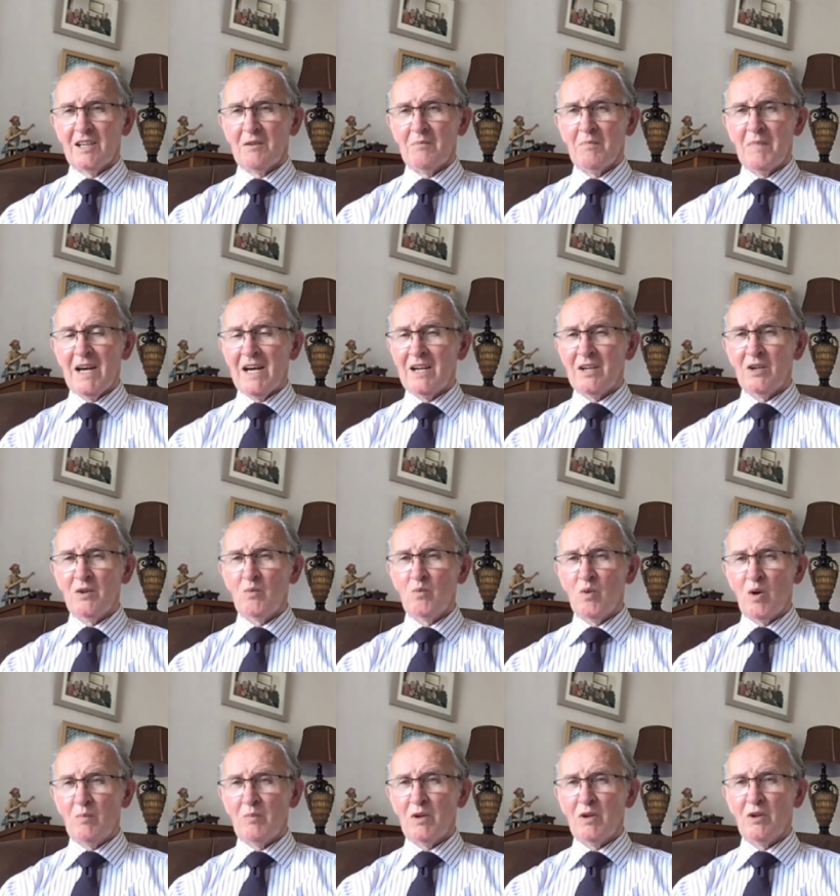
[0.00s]
Men and
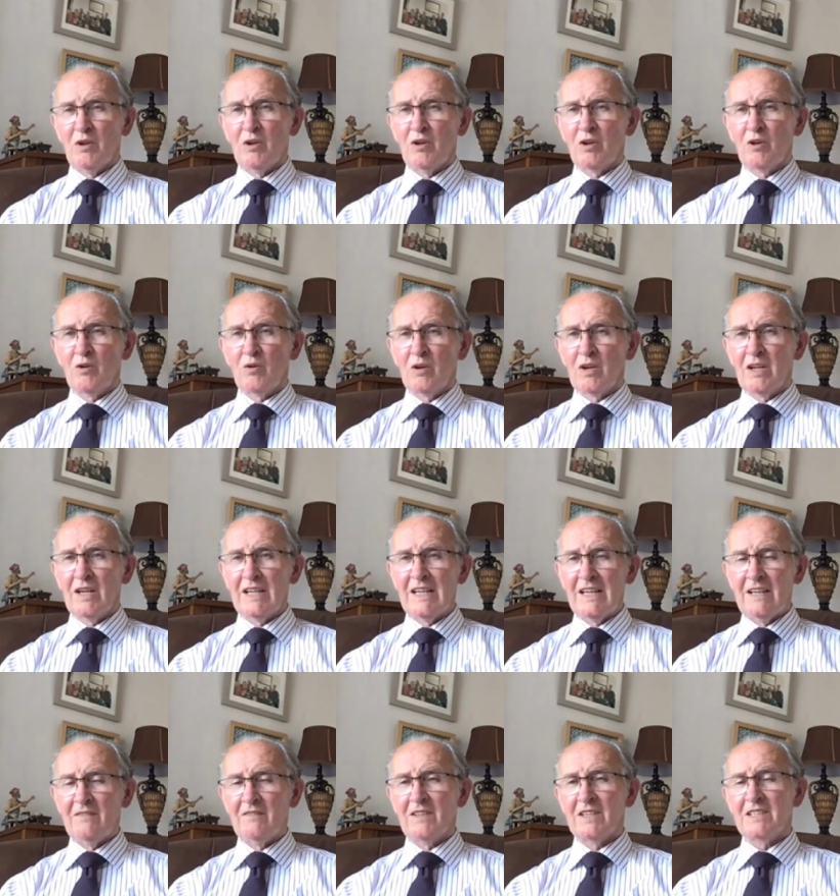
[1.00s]
women who are going to
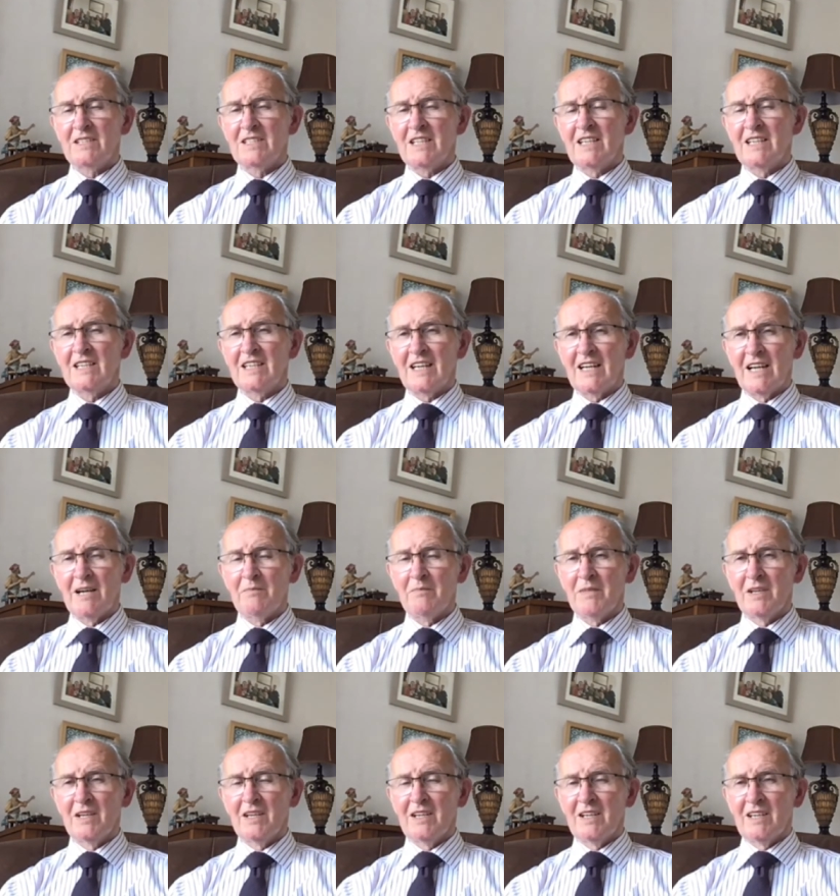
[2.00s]
leave this scene of time
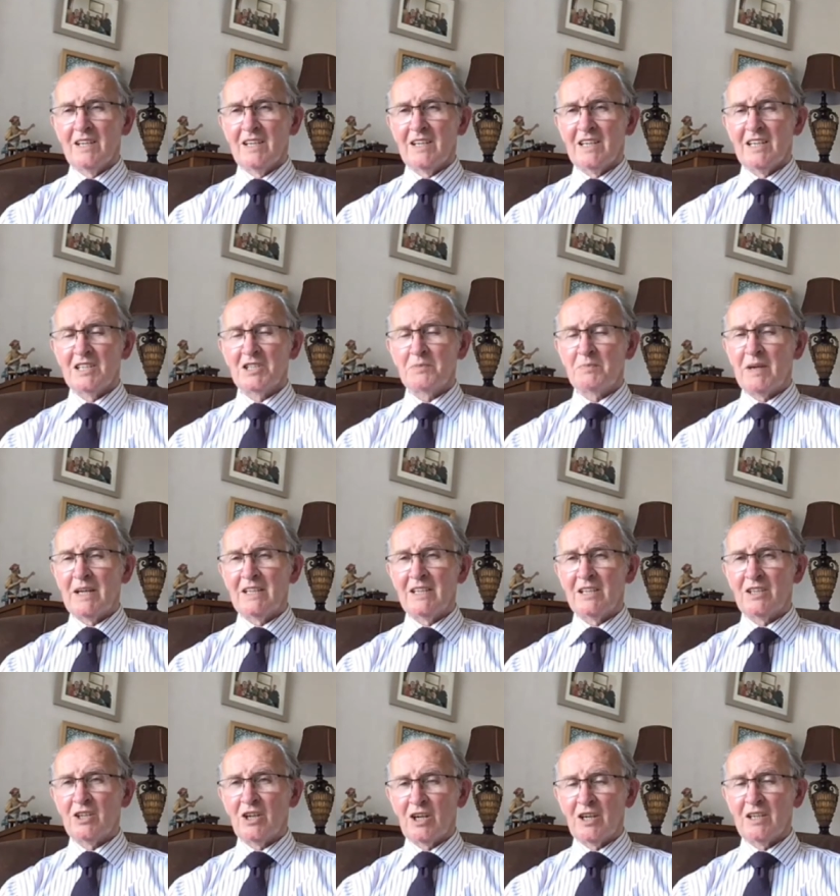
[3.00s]
and spend
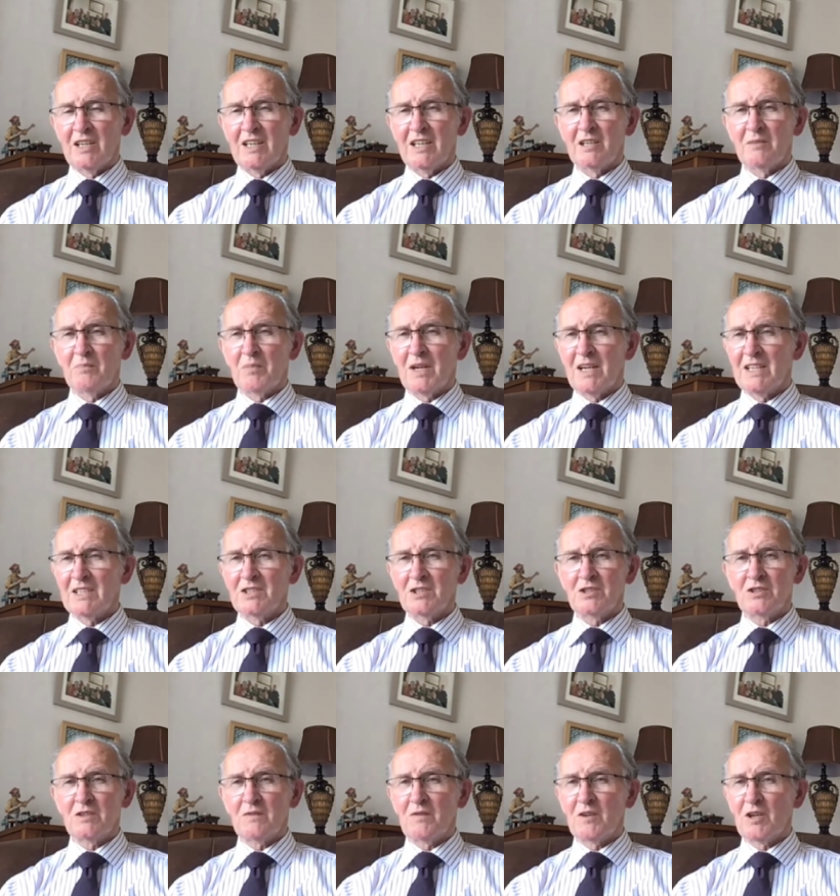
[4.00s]
eternity in the
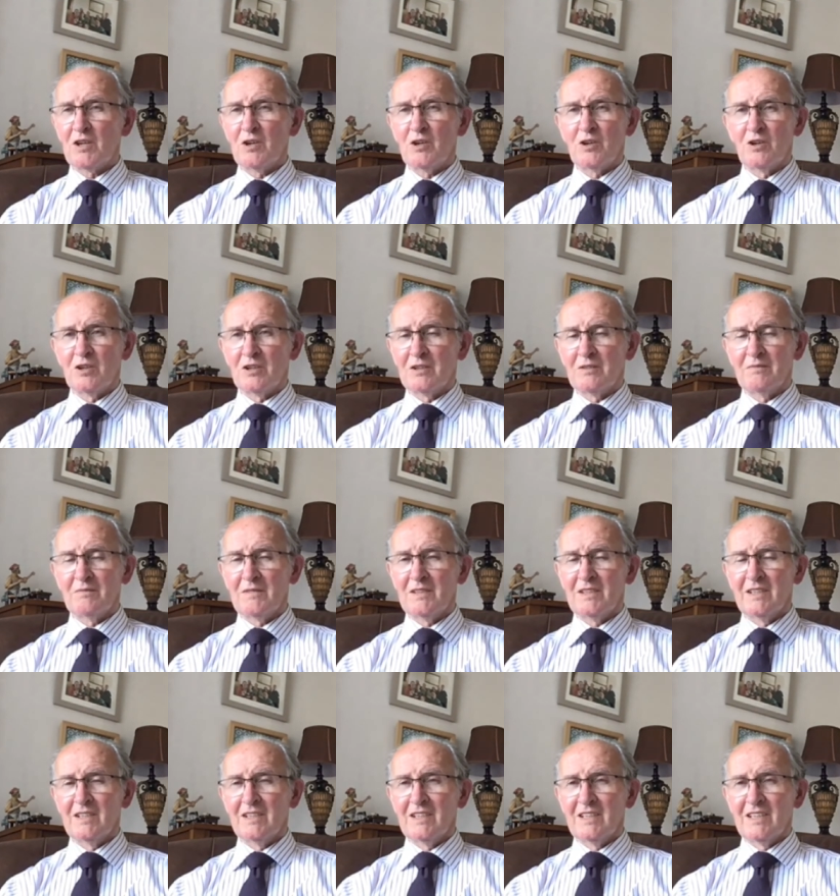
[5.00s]
presence of their God.
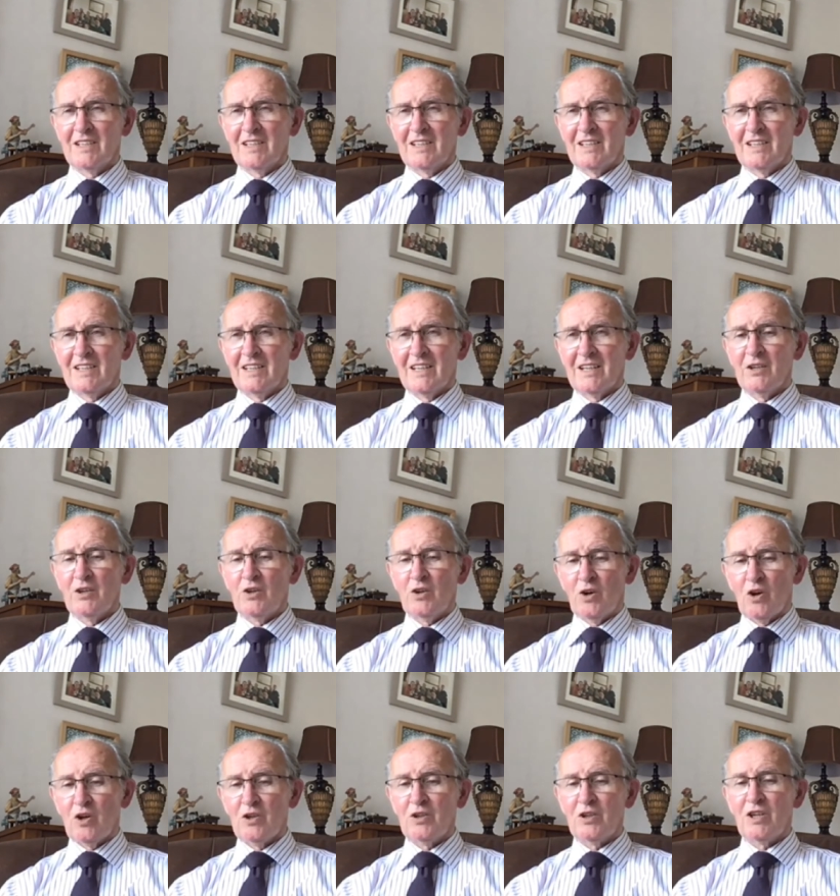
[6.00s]

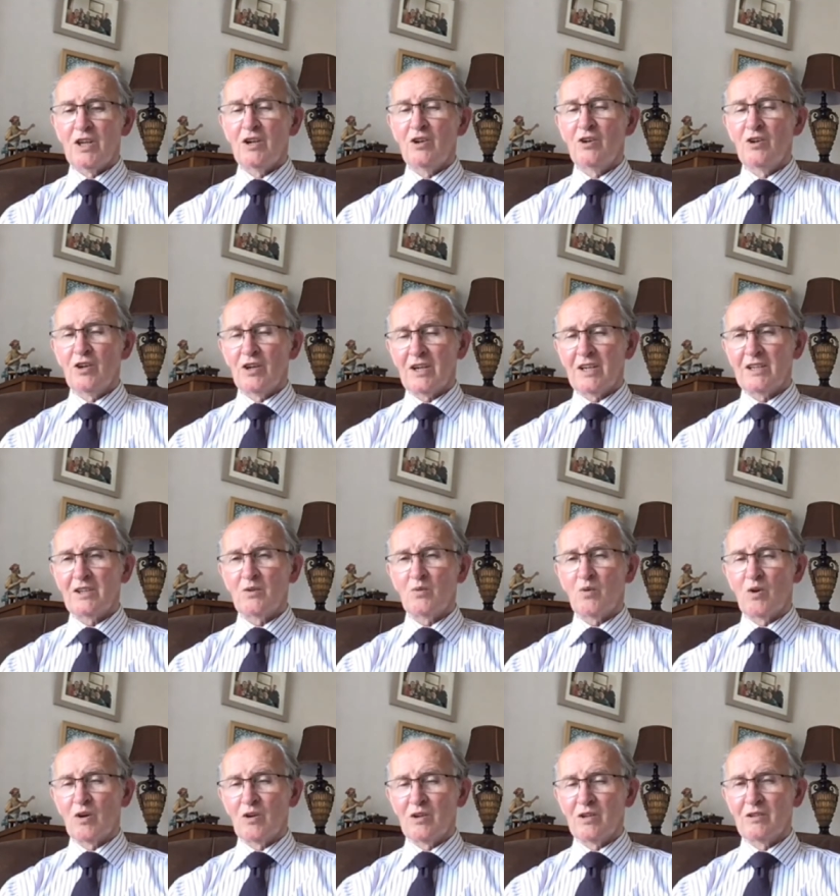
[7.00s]
God can look at the
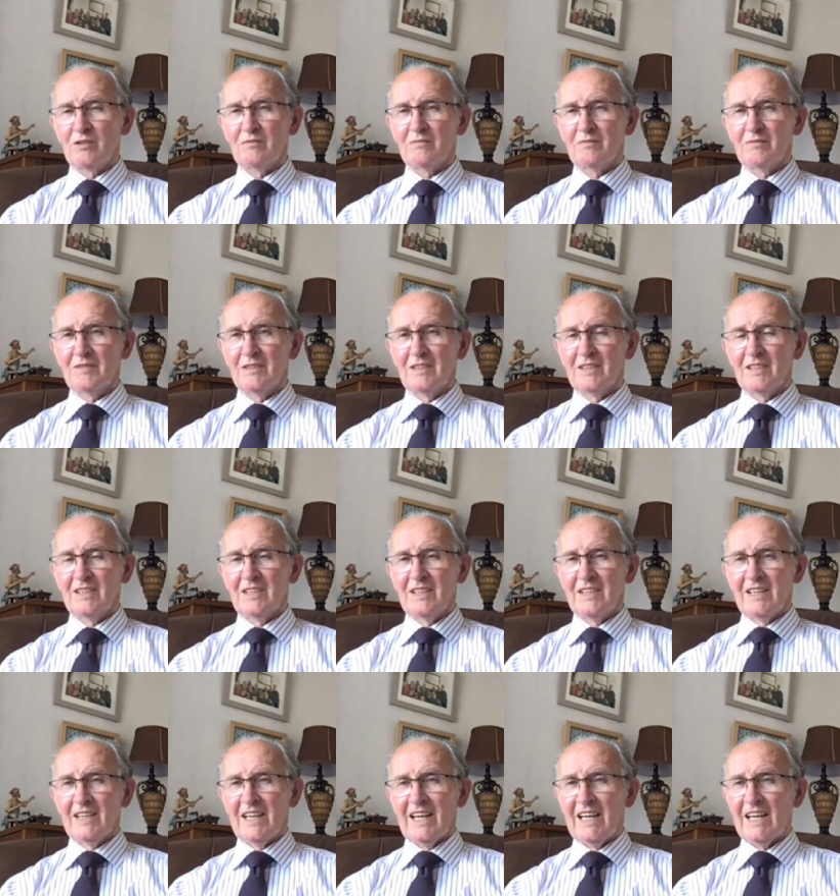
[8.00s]
world,
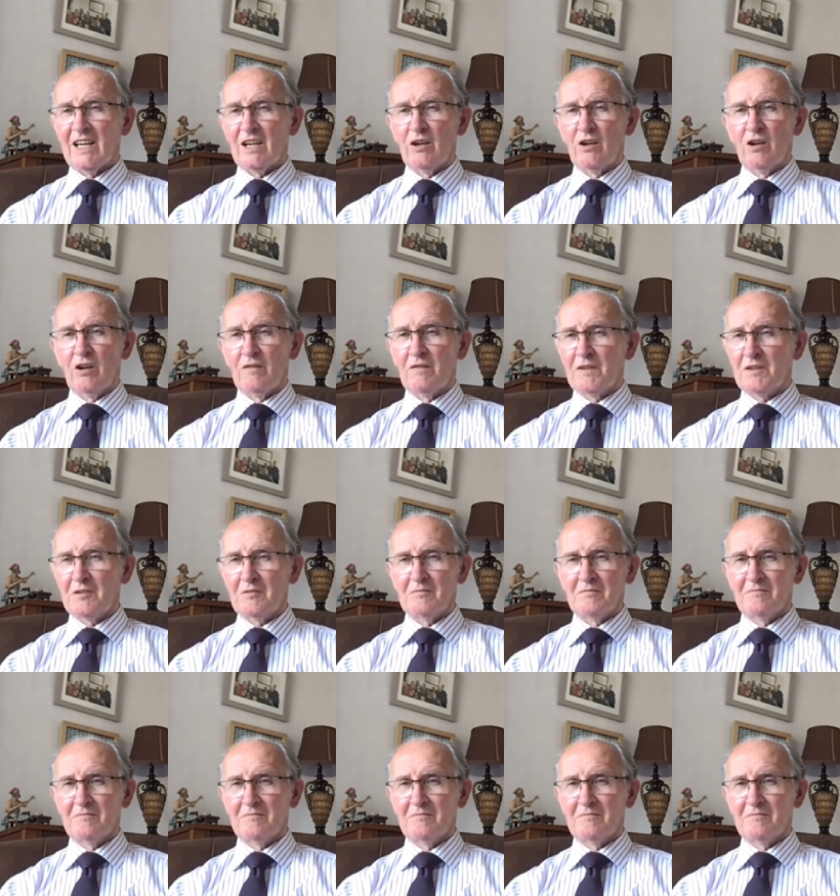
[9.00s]
He can love it.